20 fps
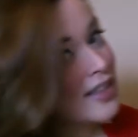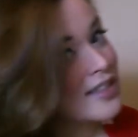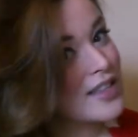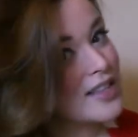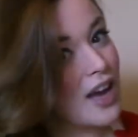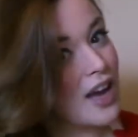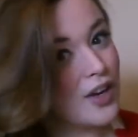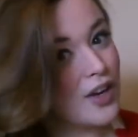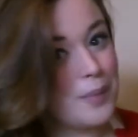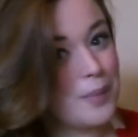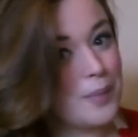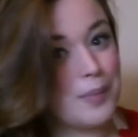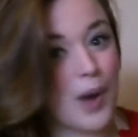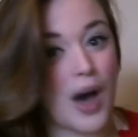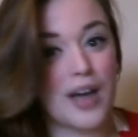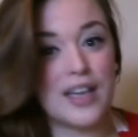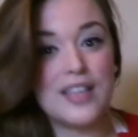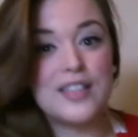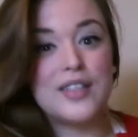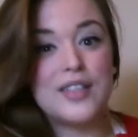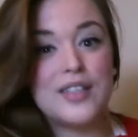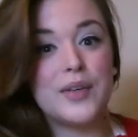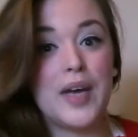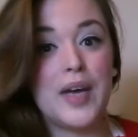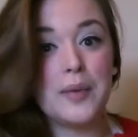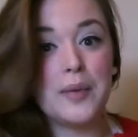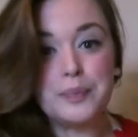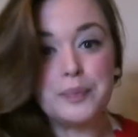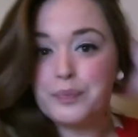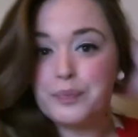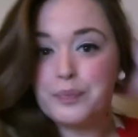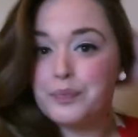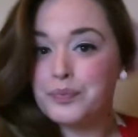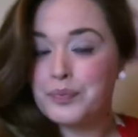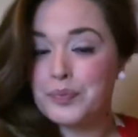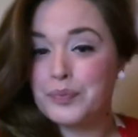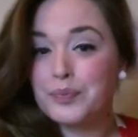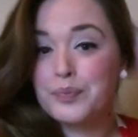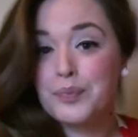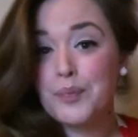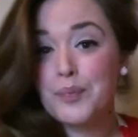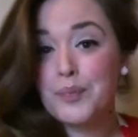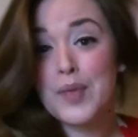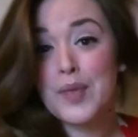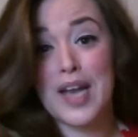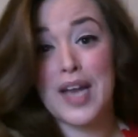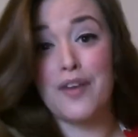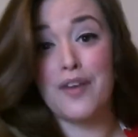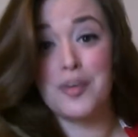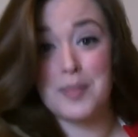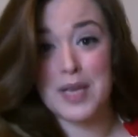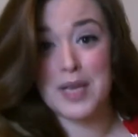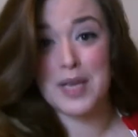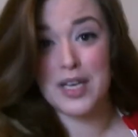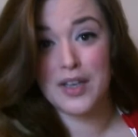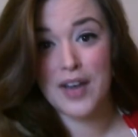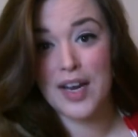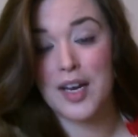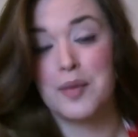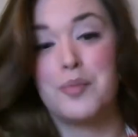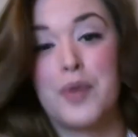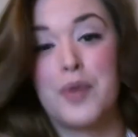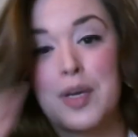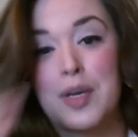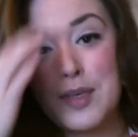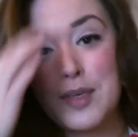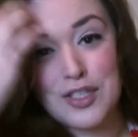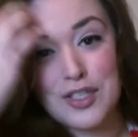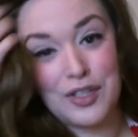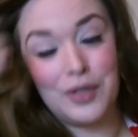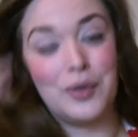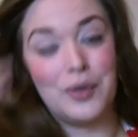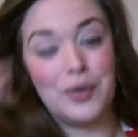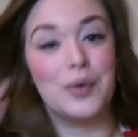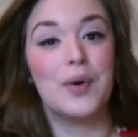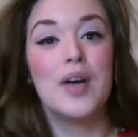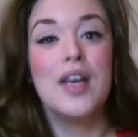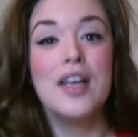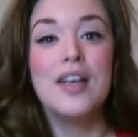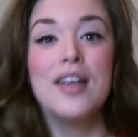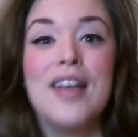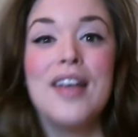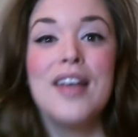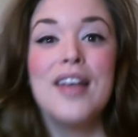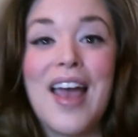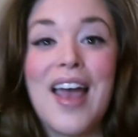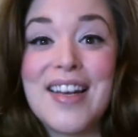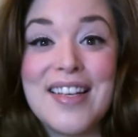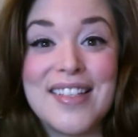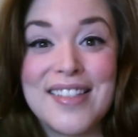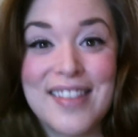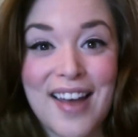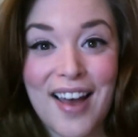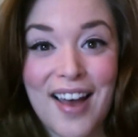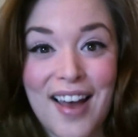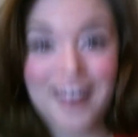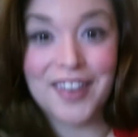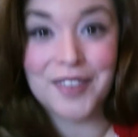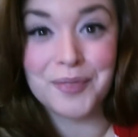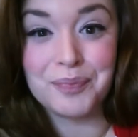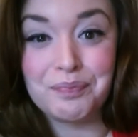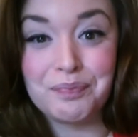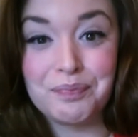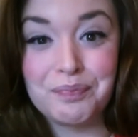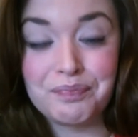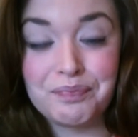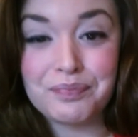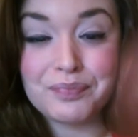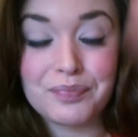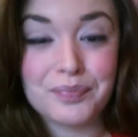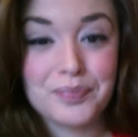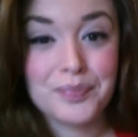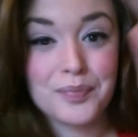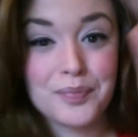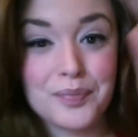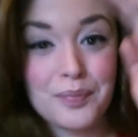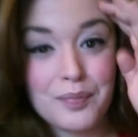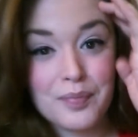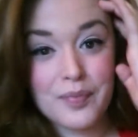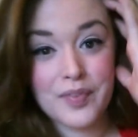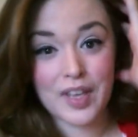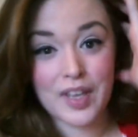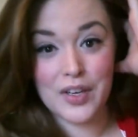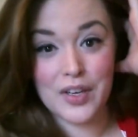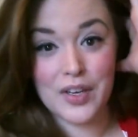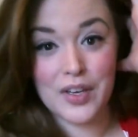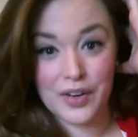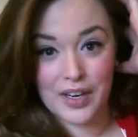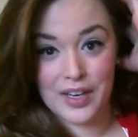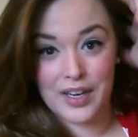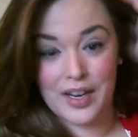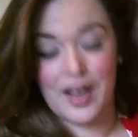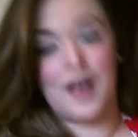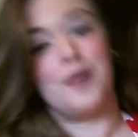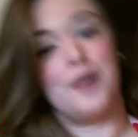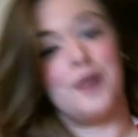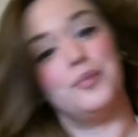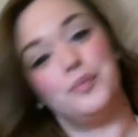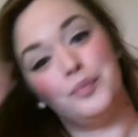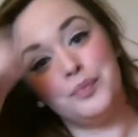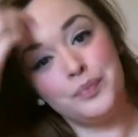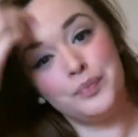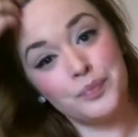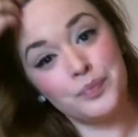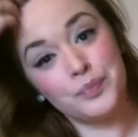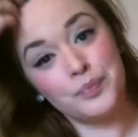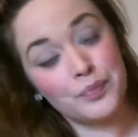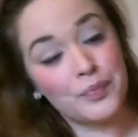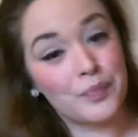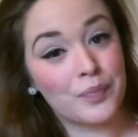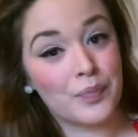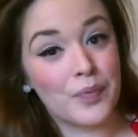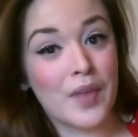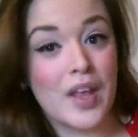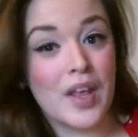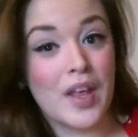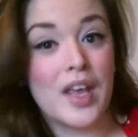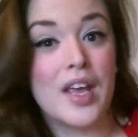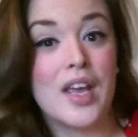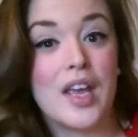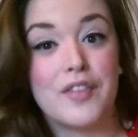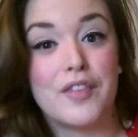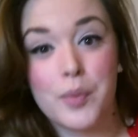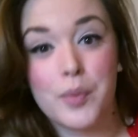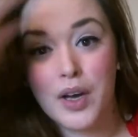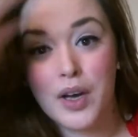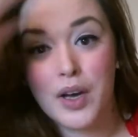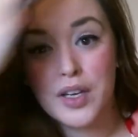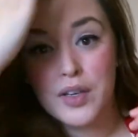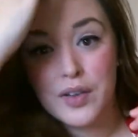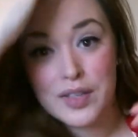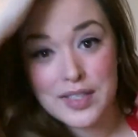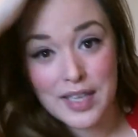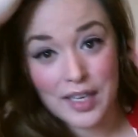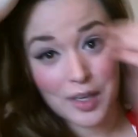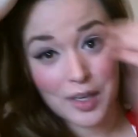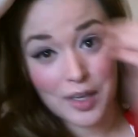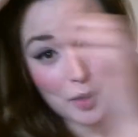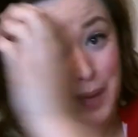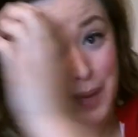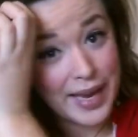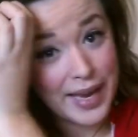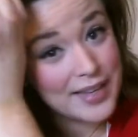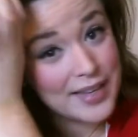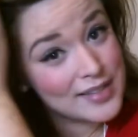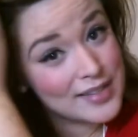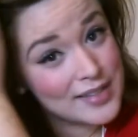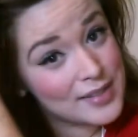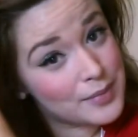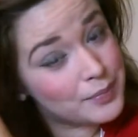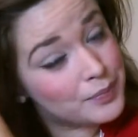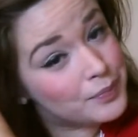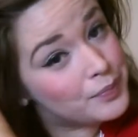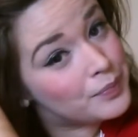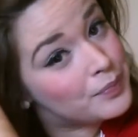It's got good body to it. Now from here, I can pretty much do any style. You can, um, if you want, you can take your bangs